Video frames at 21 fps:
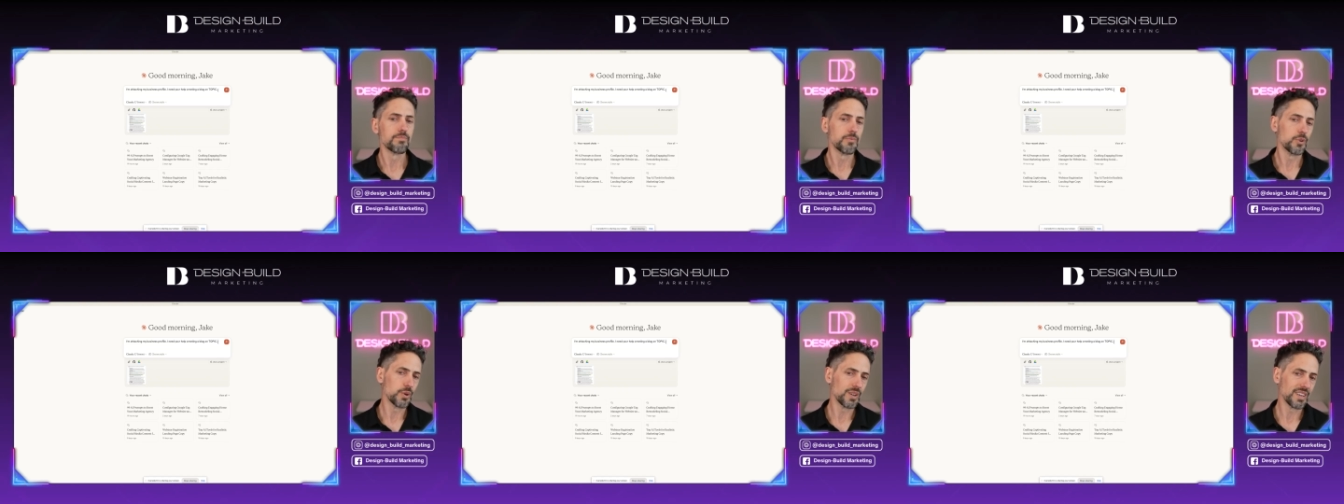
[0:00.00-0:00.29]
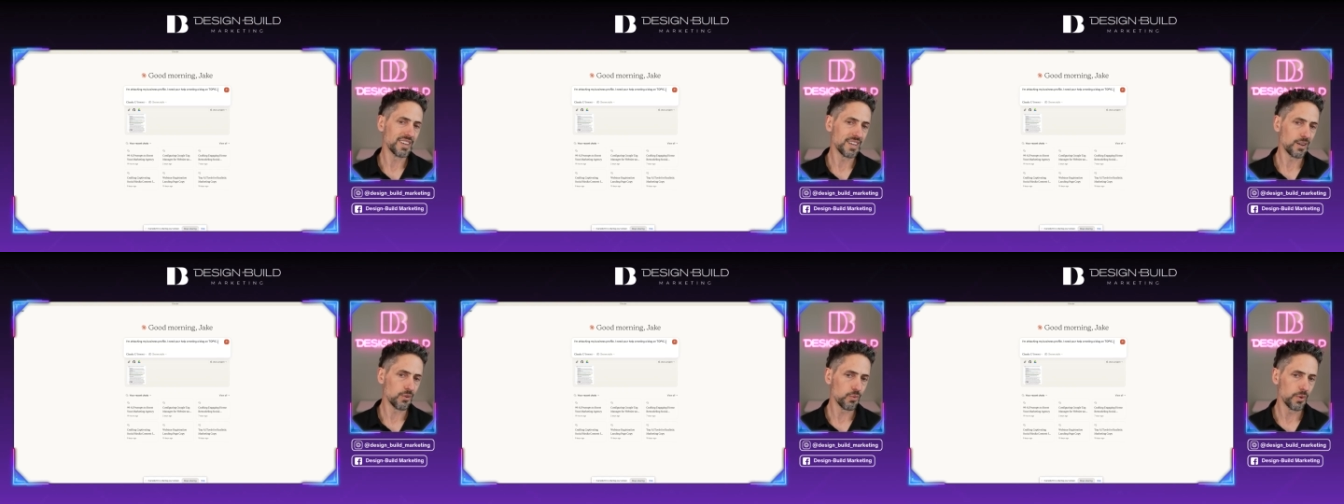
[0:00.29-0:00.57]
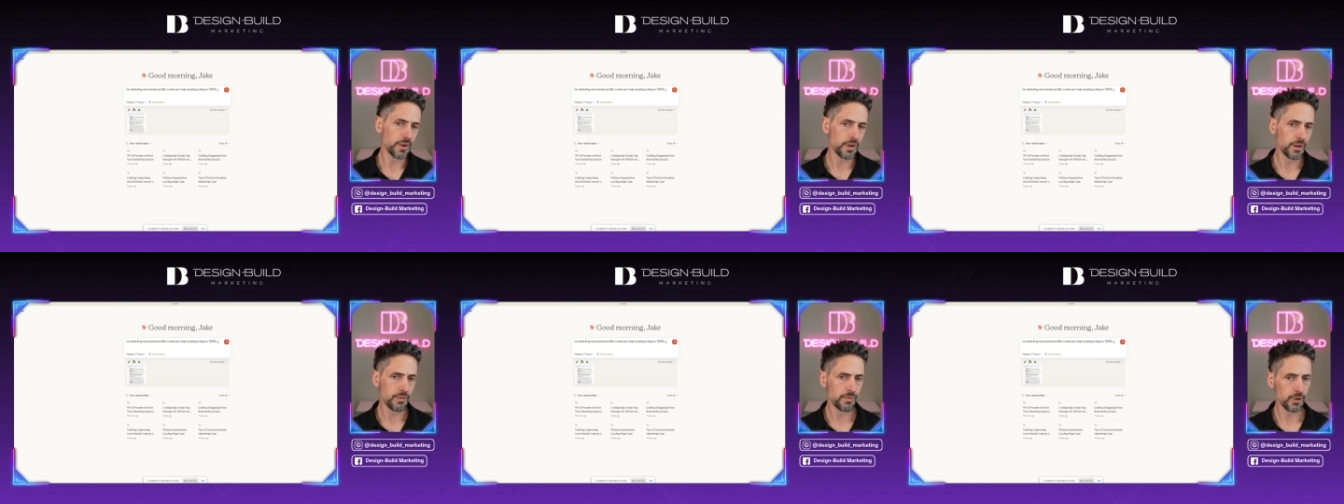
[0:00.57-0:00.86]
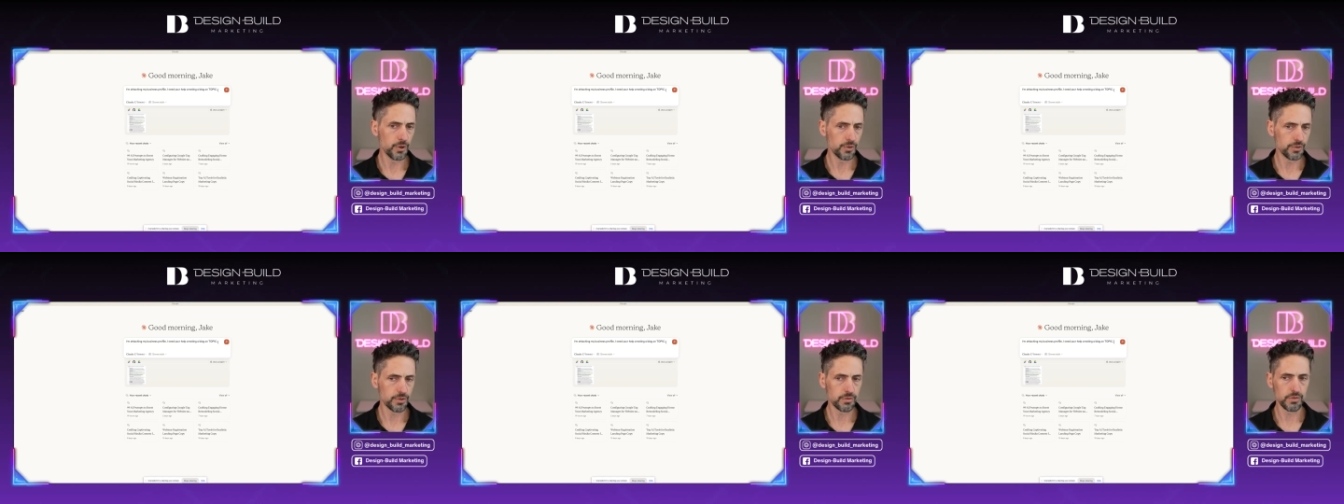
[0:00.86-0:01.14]
you can get rid of
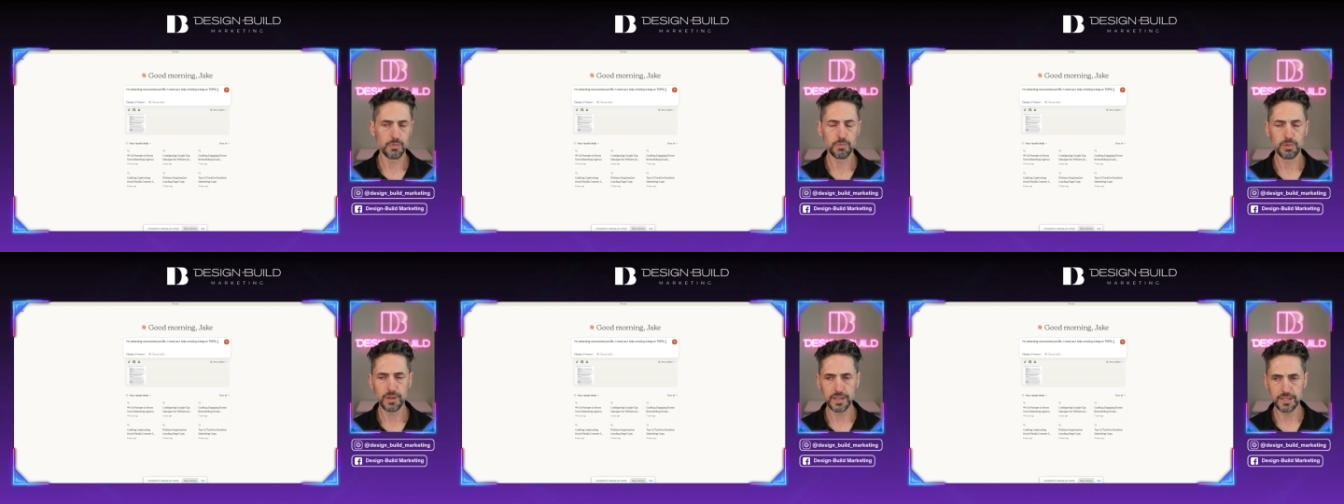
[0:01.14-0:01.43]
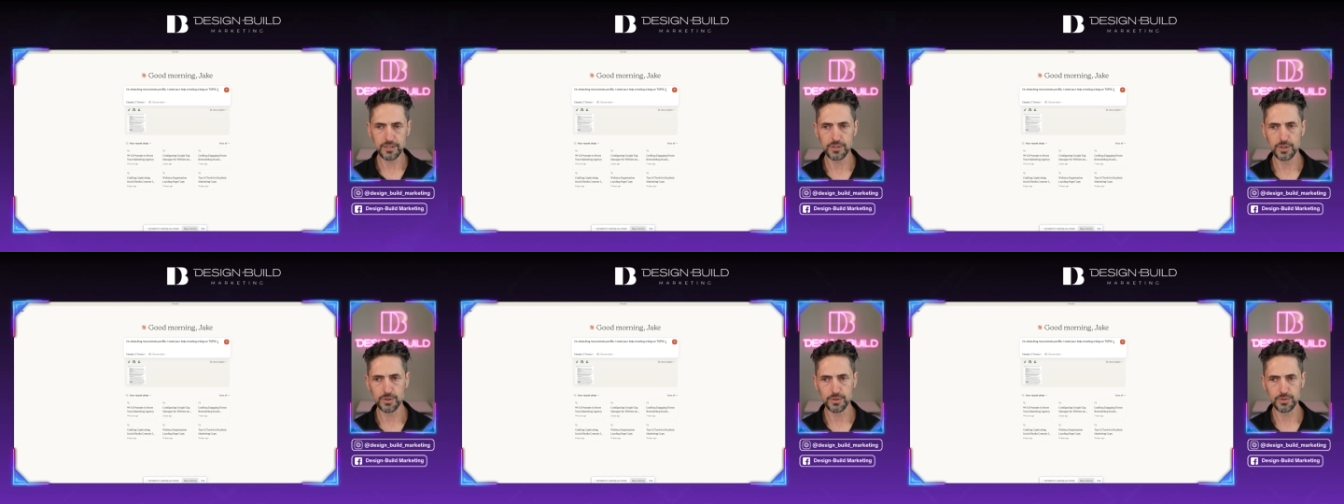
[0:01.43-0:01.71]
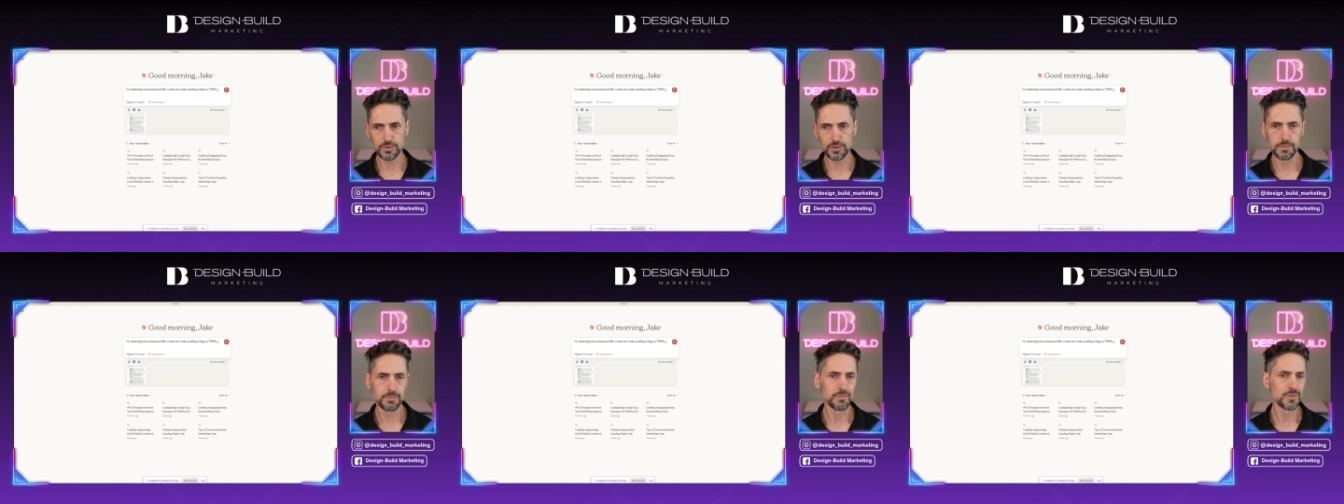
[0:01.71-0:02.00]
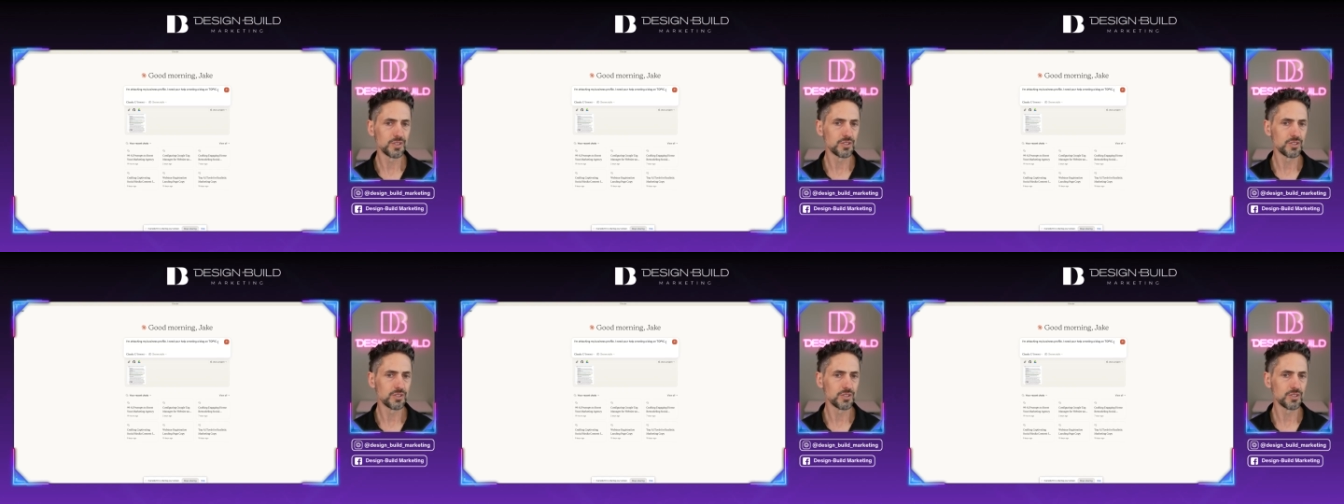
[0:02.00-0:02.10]
those or replace those